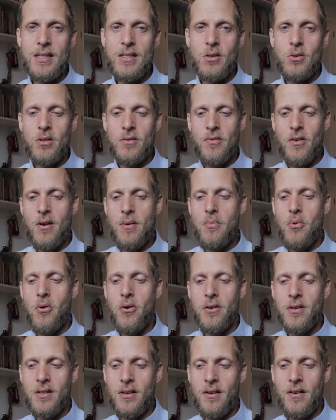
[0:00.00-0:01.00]
So it's very
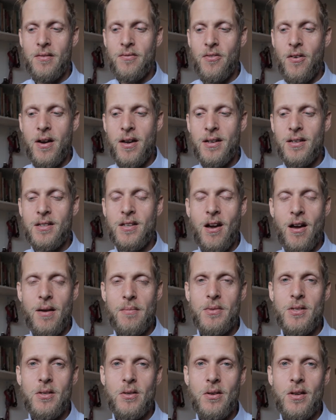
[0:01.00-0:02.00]
important to find
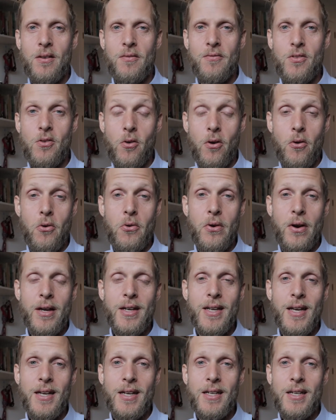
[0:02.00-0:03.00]
time to give your own
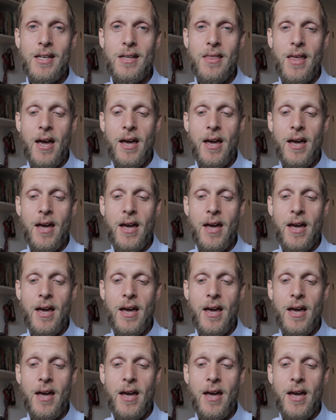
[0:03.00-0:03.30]
identity